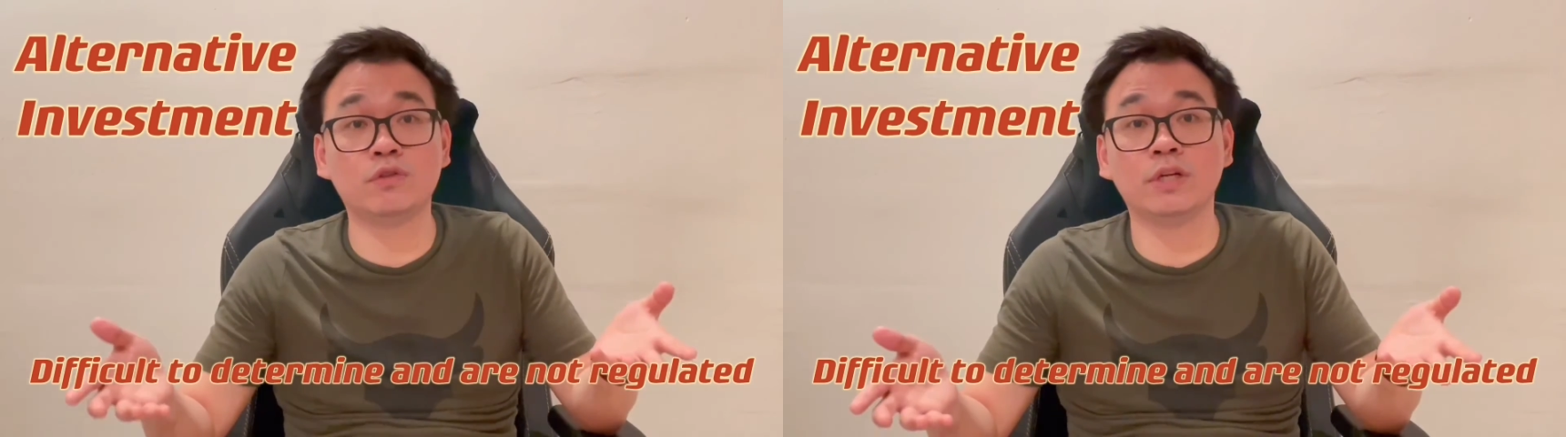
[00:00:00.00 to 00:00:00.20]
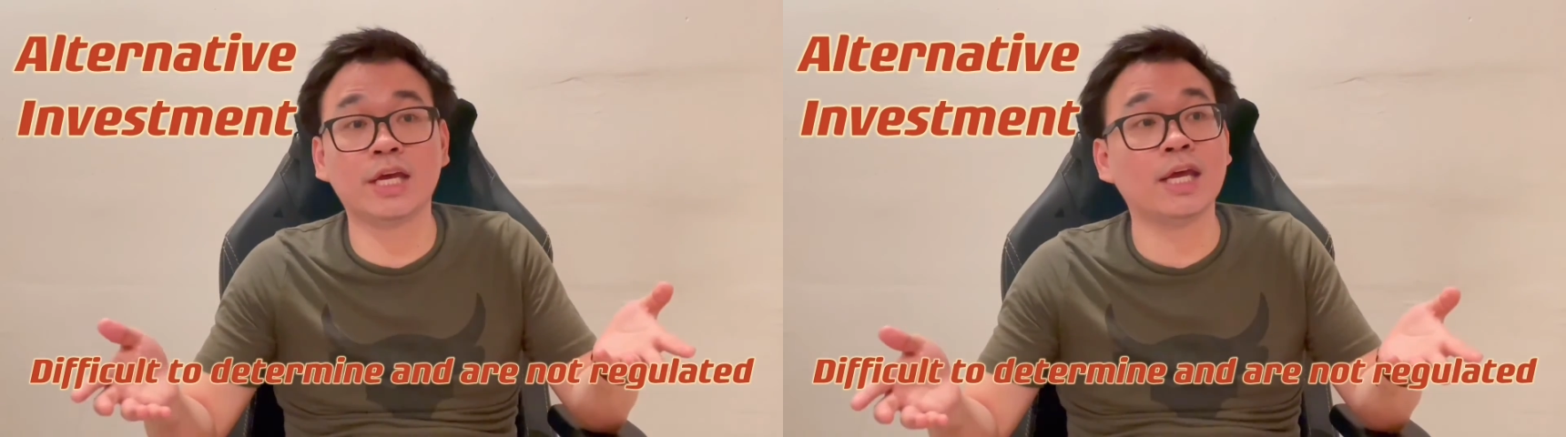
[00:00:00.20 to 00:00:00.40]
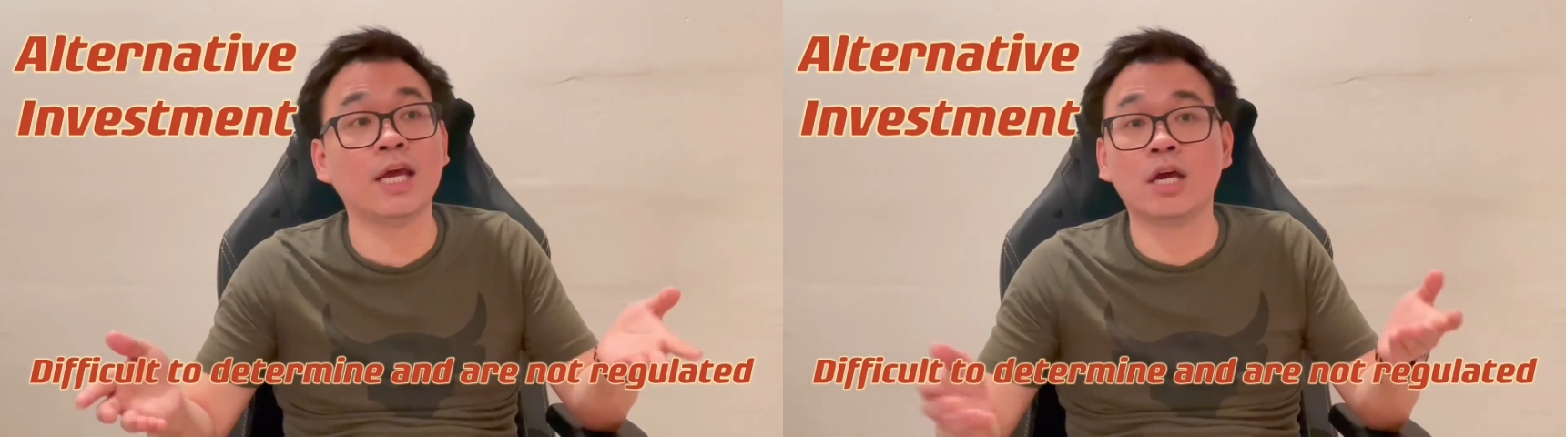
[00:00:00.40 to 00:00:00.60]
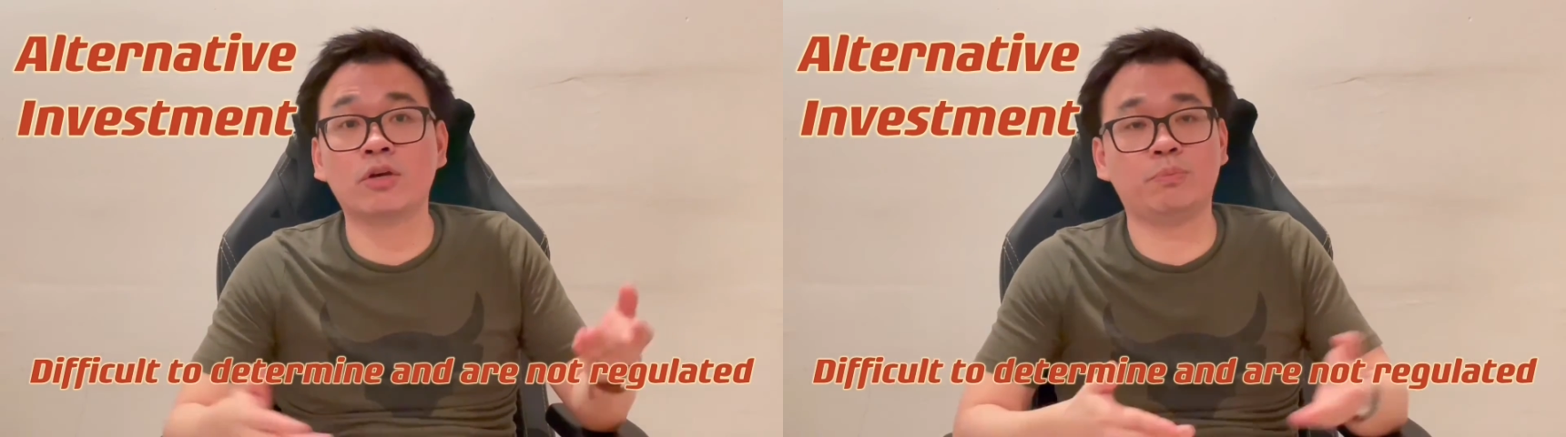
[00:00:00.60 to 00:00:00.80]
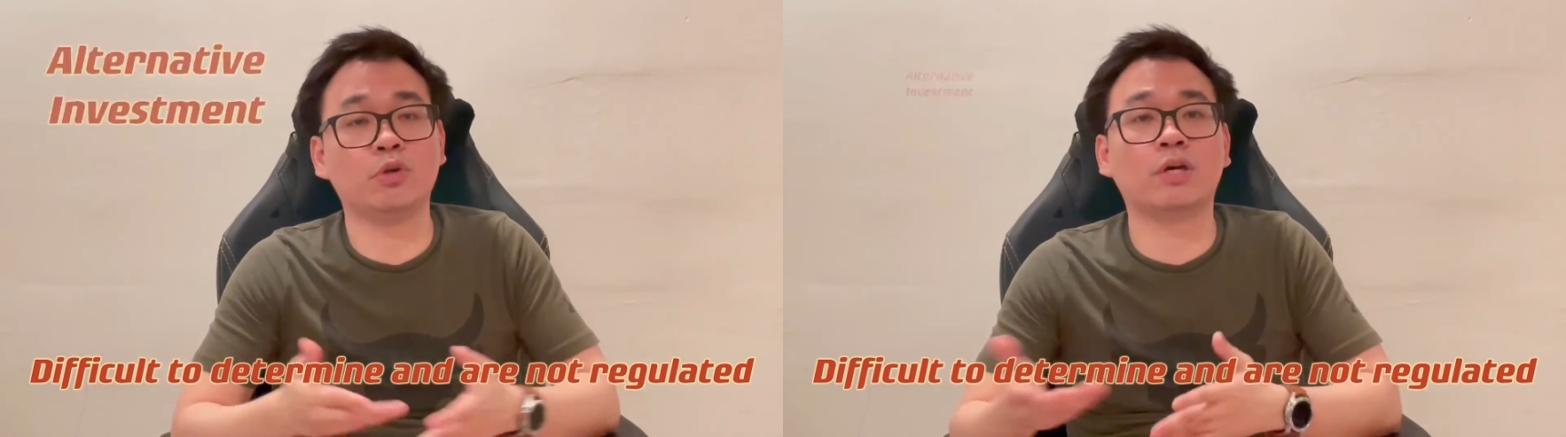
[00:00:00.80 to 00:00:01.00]
today,
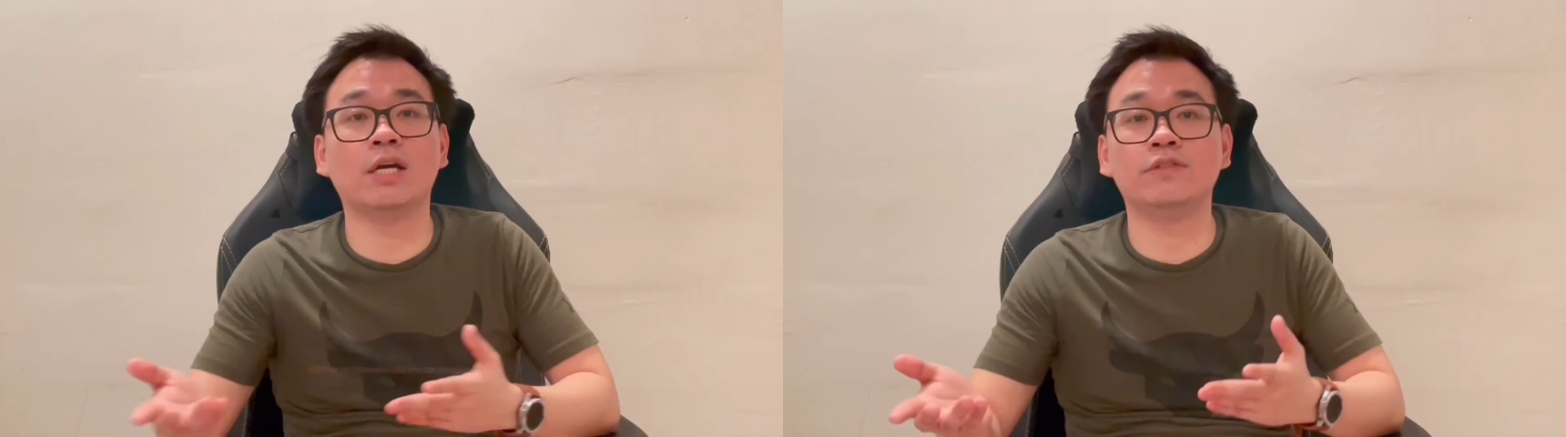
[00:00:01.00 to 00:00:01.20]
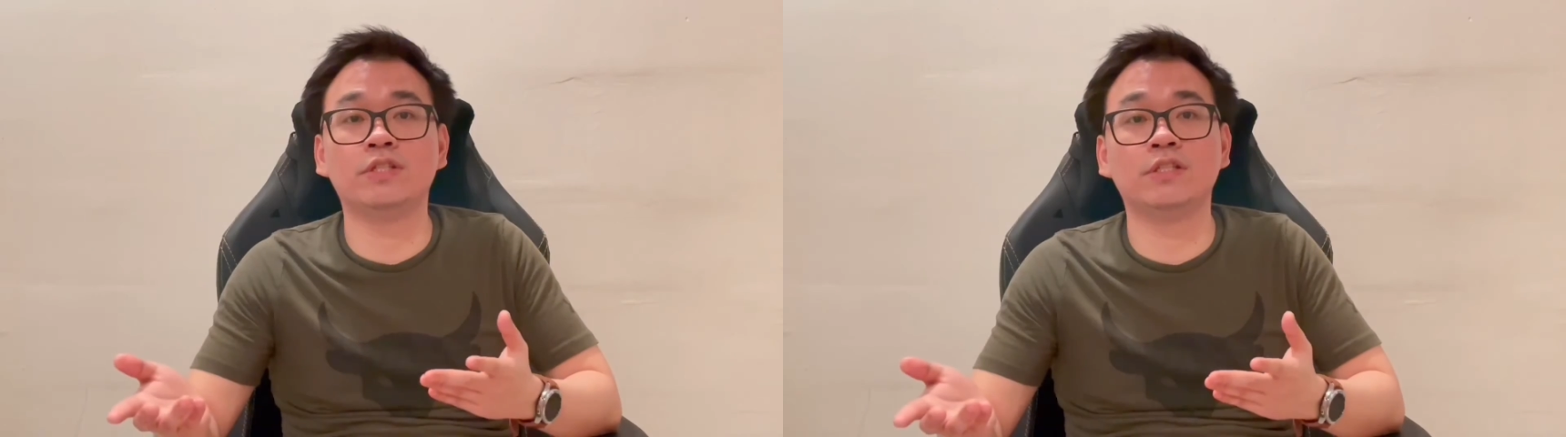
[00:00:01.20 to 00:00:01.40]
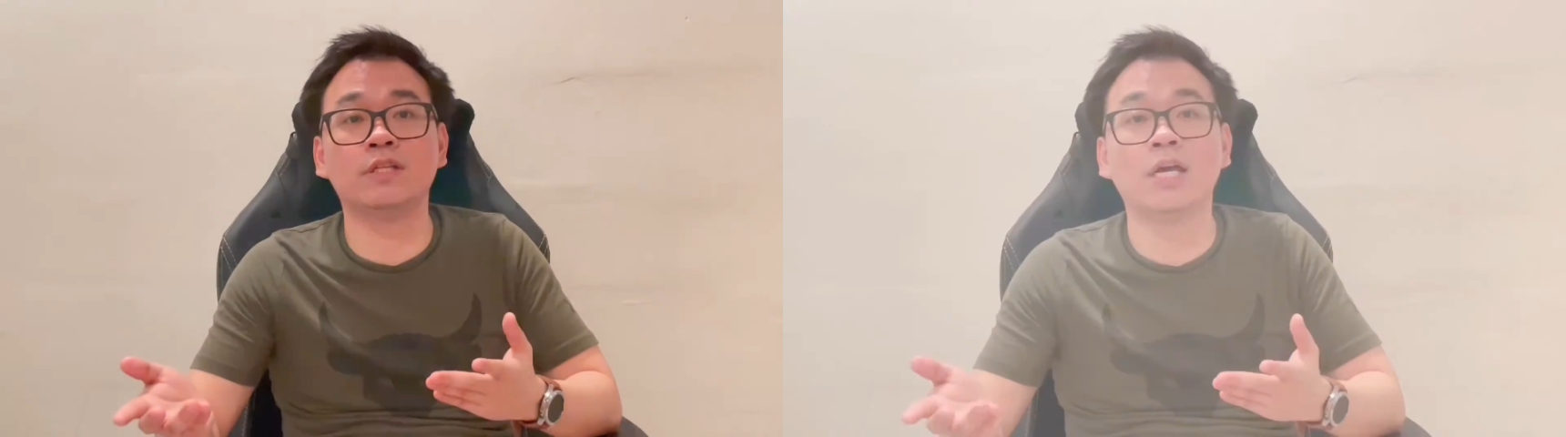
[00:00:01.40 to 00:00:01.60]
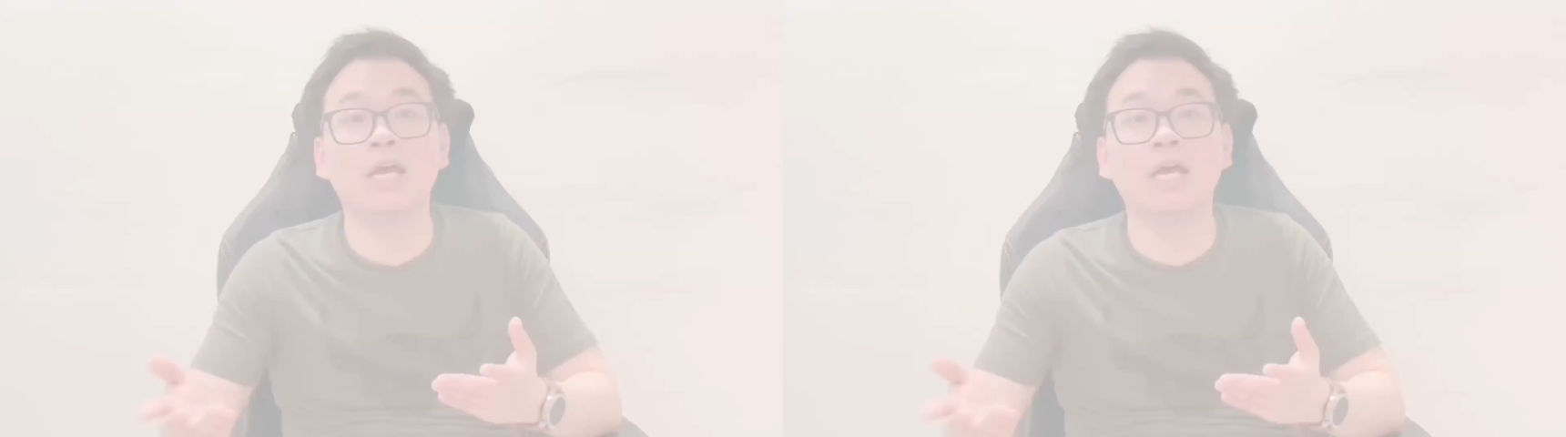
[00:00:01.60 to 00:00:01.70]
cryptocurrencies.